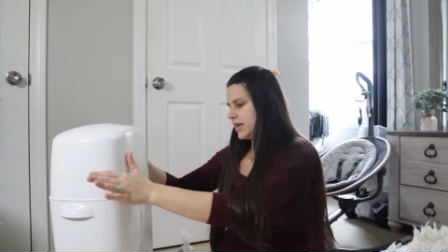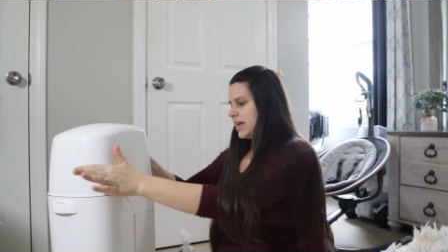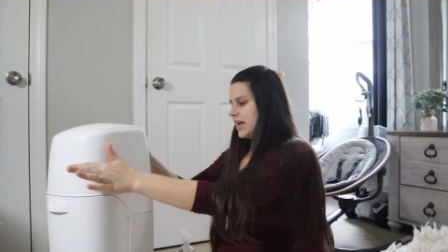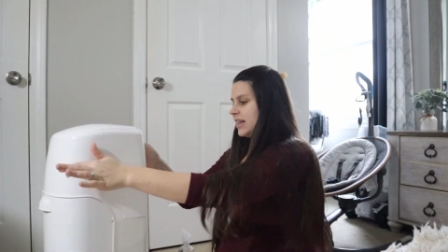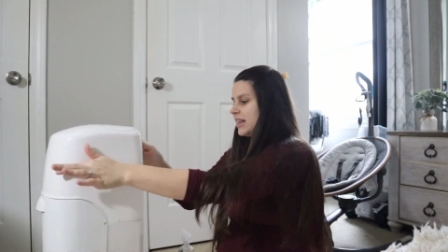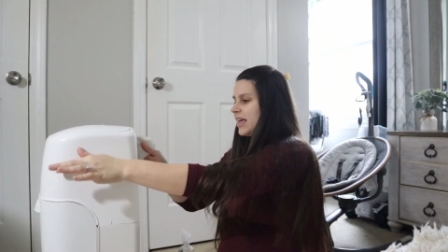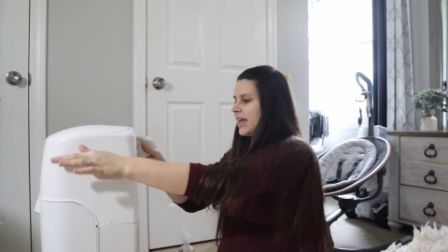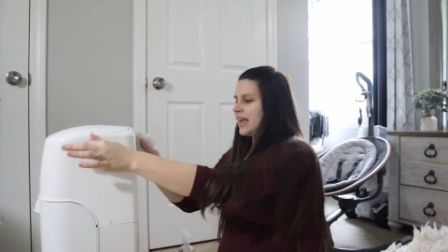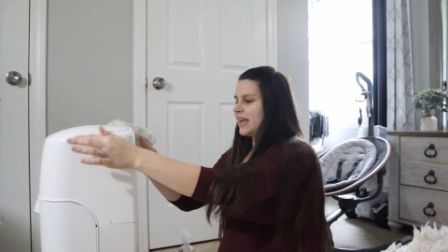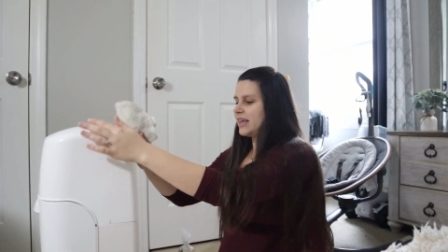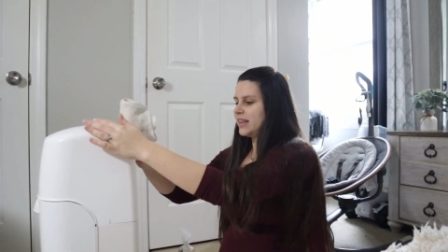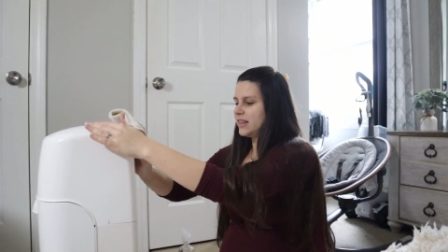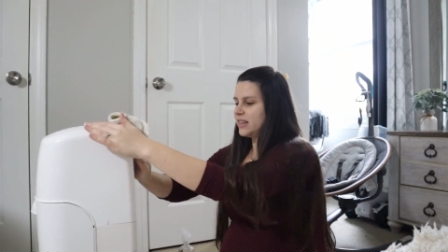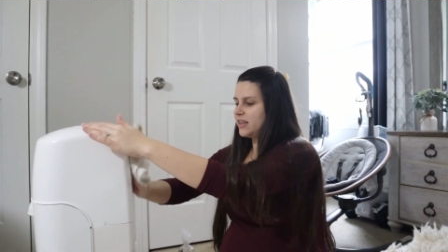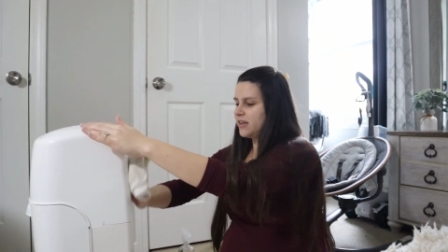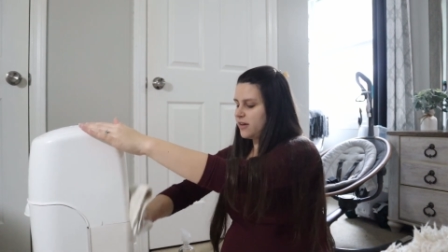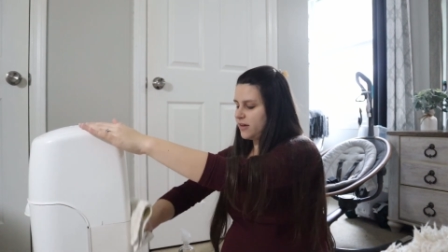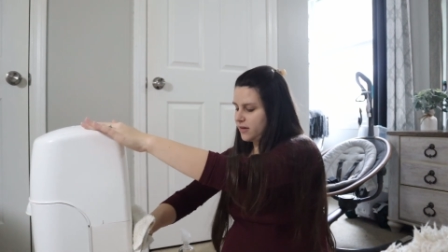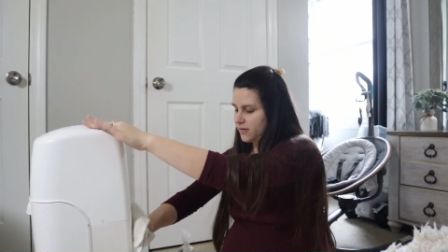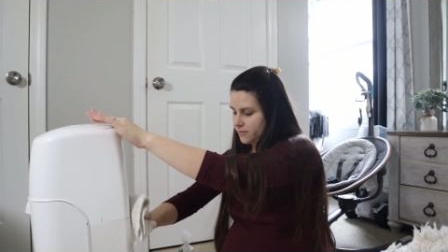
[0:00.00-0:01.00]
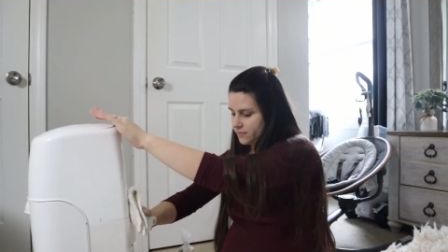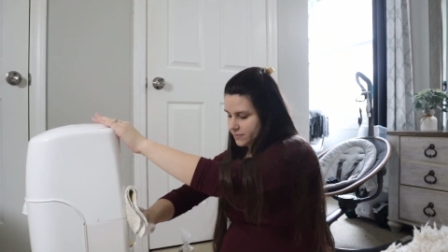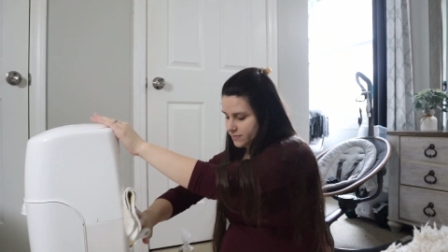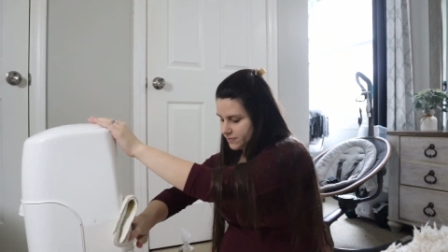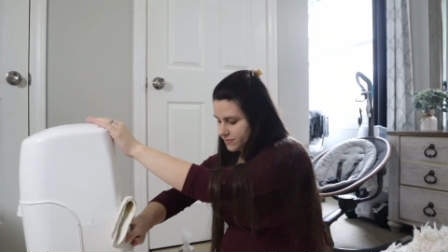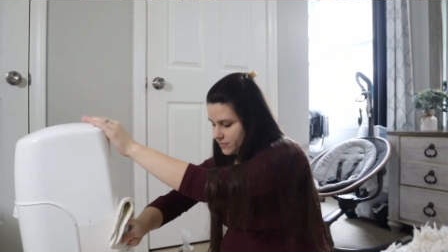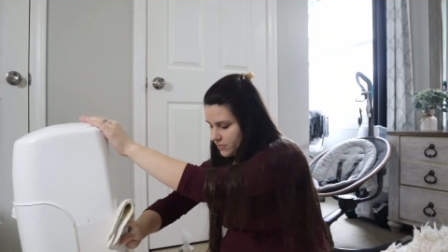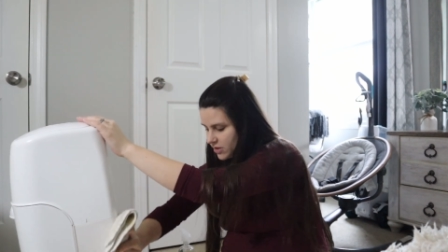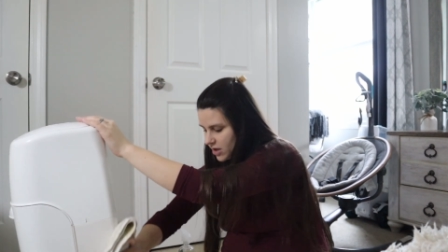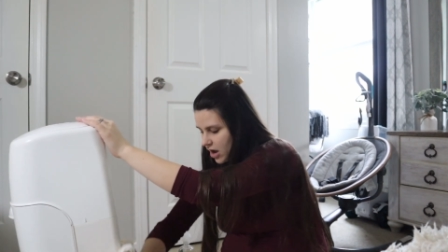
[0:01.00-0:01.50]
and like the
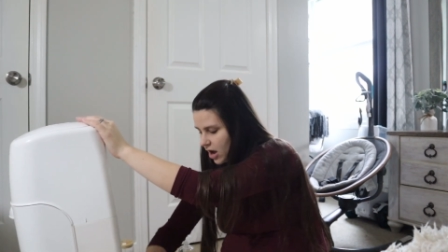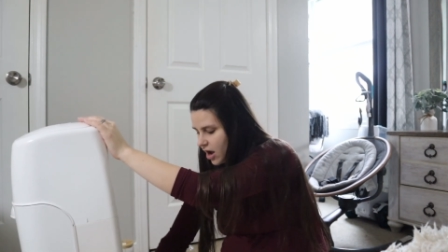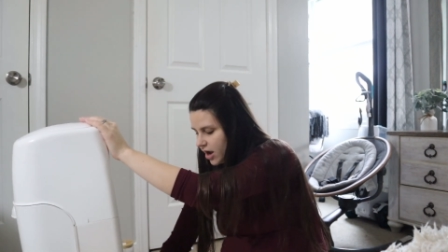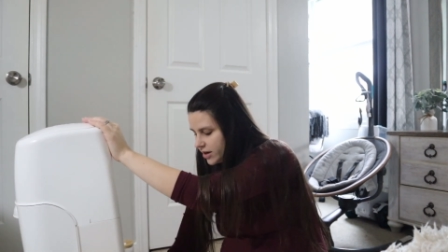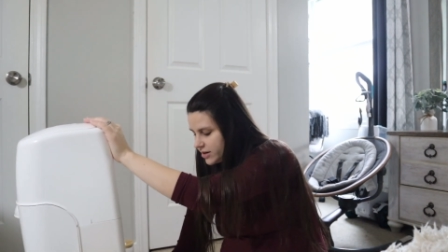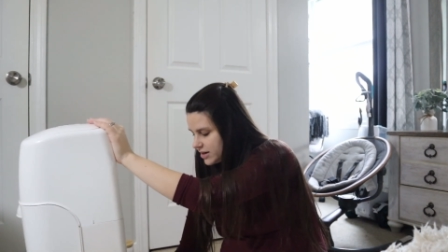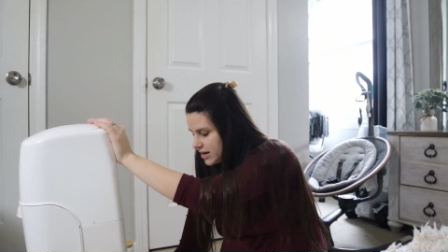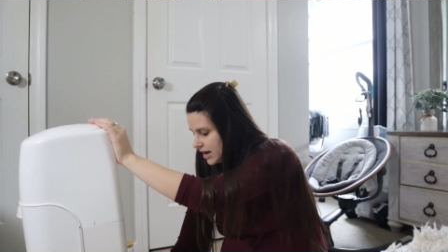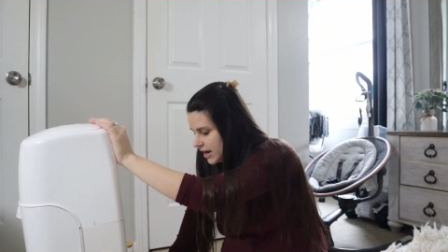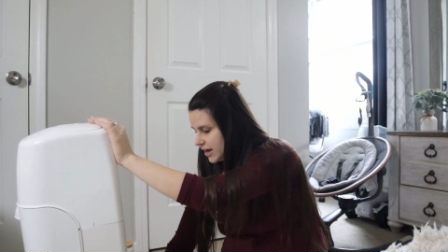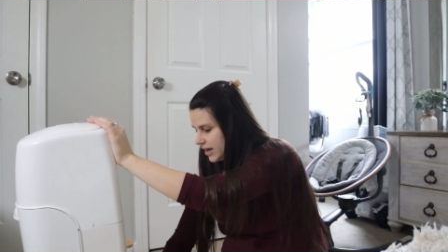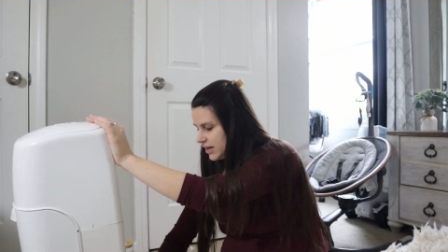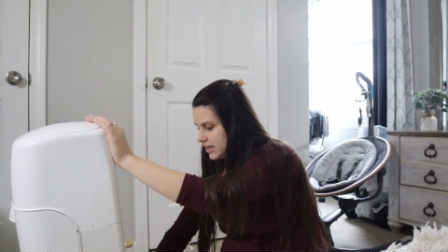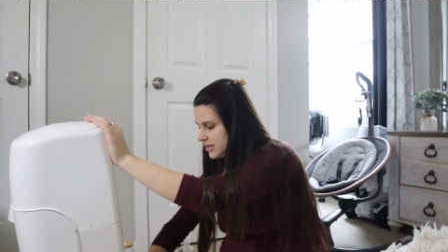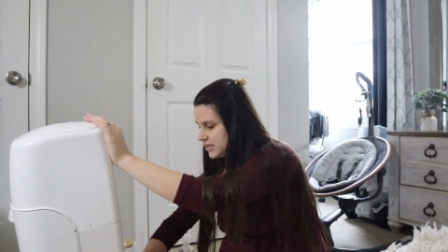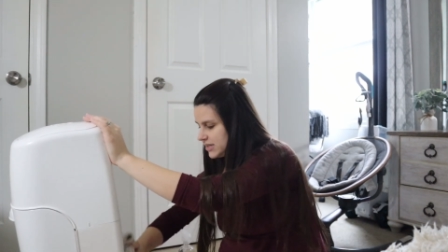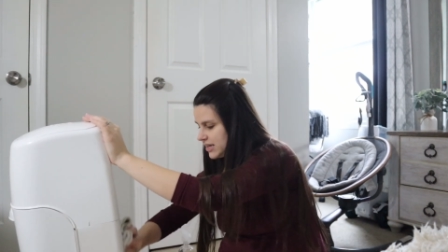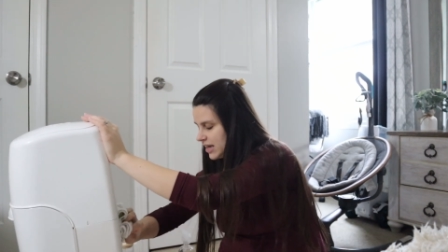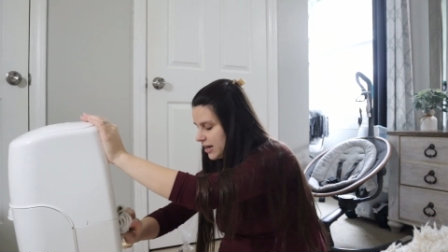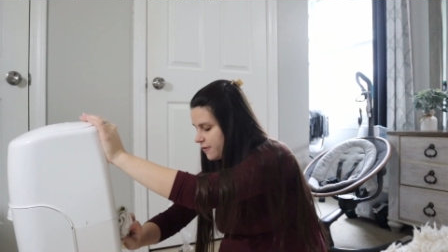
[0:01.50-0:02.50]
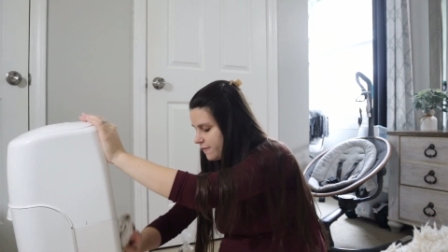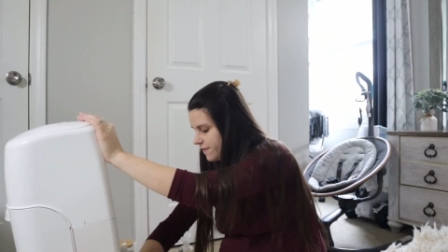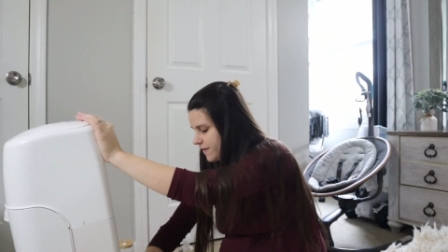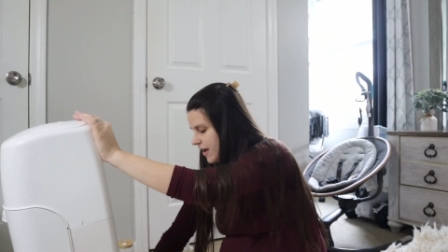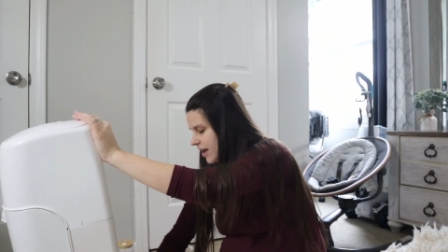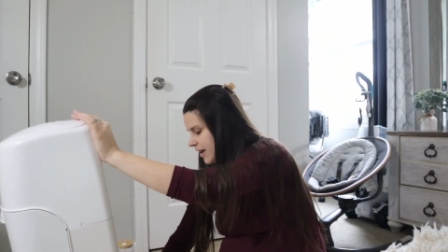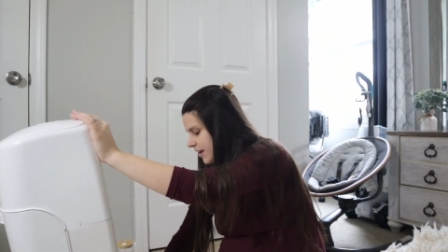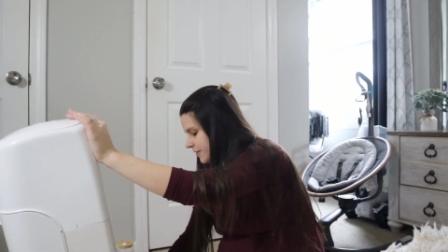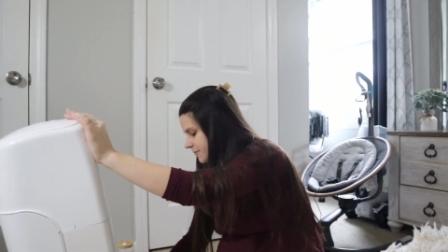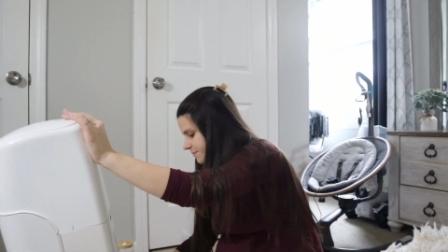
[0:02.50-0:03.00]
the Hyundai Santa
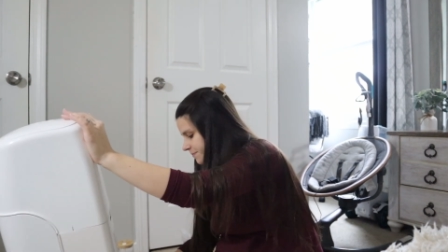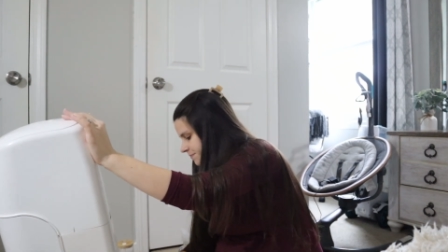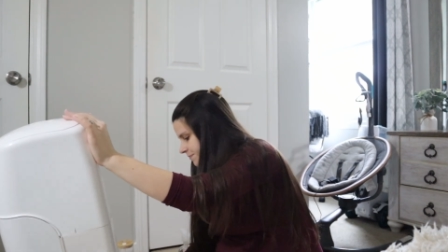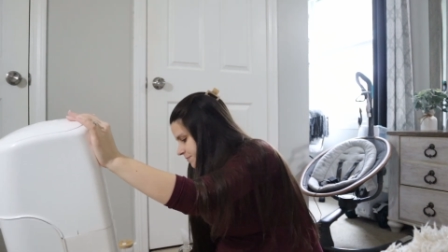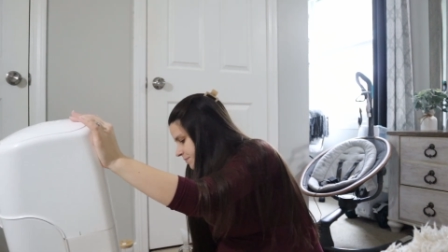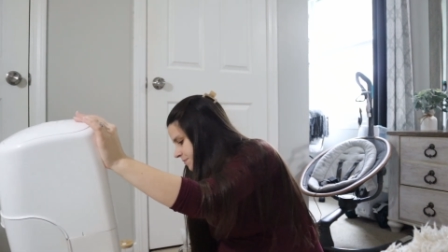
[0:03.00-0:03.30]
Fe